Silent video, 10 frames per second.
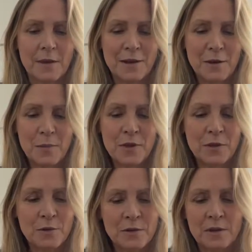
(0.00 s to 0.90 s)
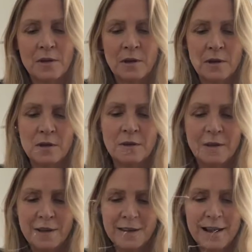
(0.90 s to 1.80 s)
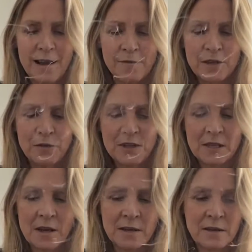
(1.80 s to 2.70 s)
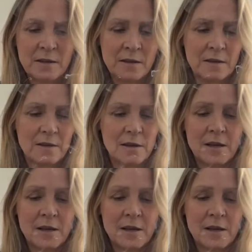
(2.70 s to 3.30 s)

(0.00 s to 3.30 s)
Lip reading: I'm gonna put those in there. I have different sizes.